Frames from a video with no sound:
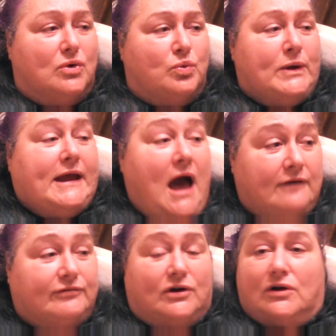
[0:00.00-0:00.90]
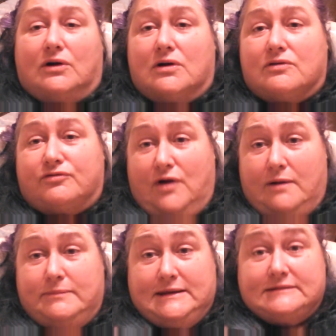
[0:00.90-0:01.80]
recover
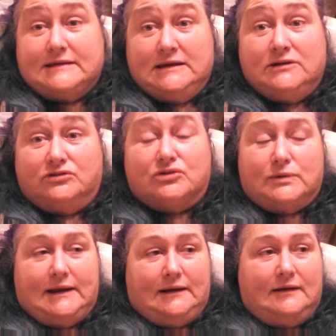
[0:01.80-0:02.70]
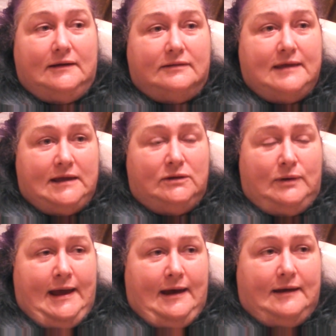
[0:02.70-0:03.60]
from this injury that you
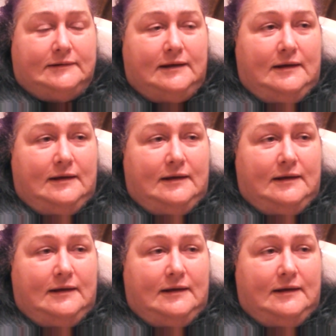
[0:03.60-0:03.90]
had.